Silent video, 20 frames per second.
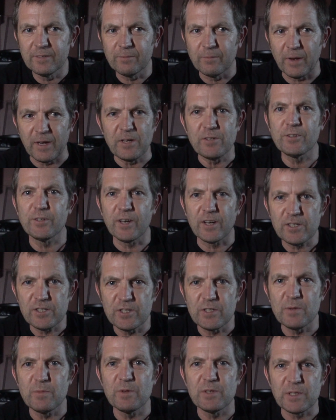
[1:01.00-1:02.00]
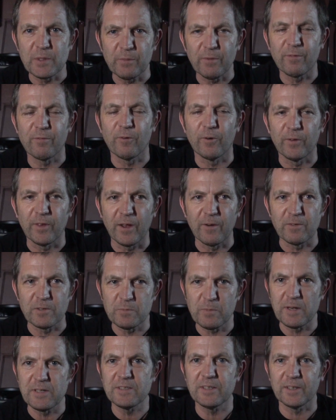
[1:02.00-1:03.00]
my introduction to music before that was
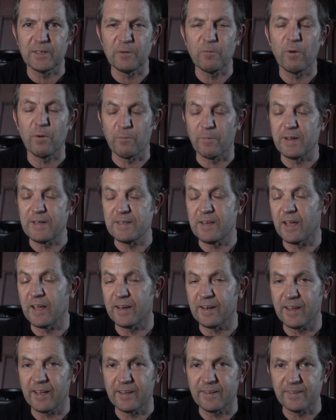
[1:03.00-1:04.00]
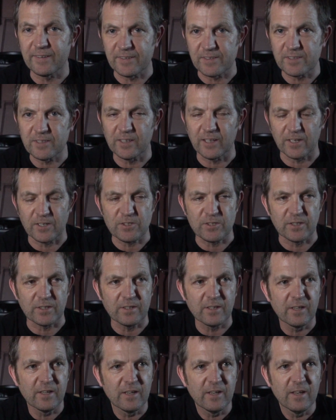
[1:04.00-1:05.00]
basically what my dad had in his
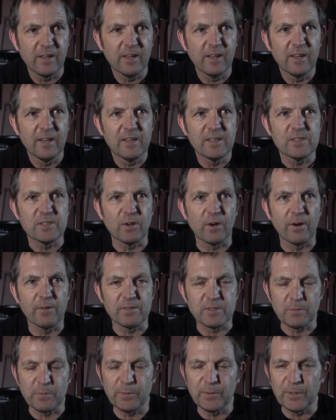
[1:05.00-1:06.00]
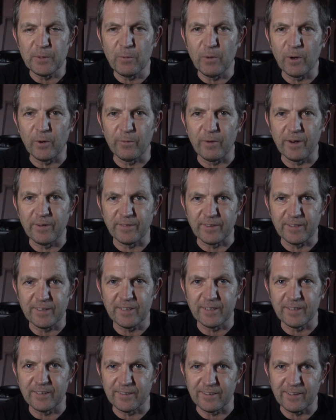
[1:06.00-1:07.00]
collection. So I was a pretty well-rounded
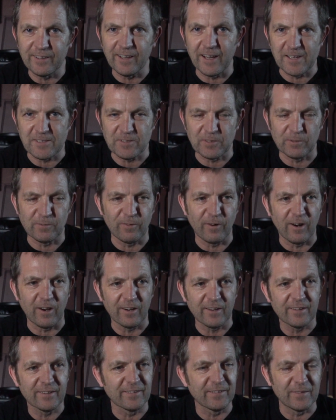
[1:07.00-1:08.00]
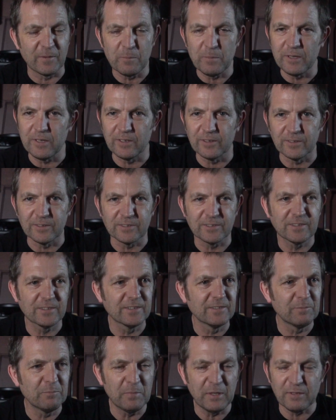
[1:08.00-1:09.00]
kid in classic rock, the
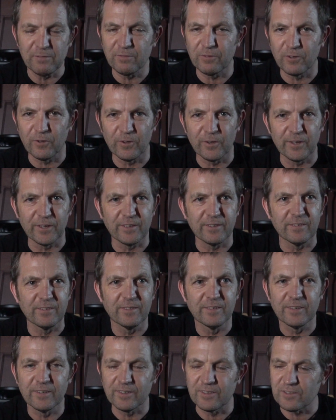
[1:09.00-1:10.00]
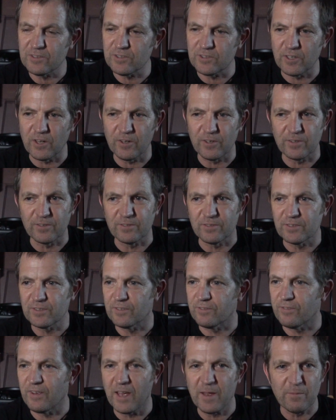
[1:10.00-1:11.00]
Beatles, Pink Floyd, the
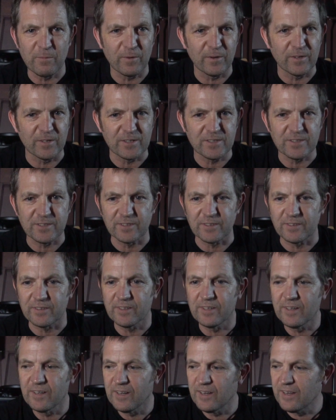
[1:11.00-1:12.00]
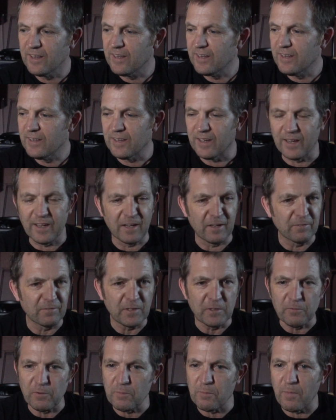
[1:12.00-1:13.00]
Stones, Van Morrison, uh,
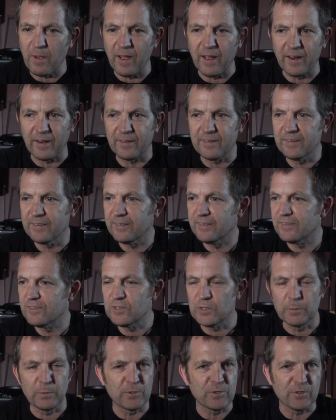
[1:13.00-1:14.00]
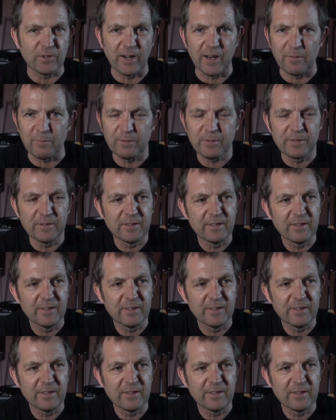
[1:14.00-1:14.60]
Fleetwood Mac, Supertramp.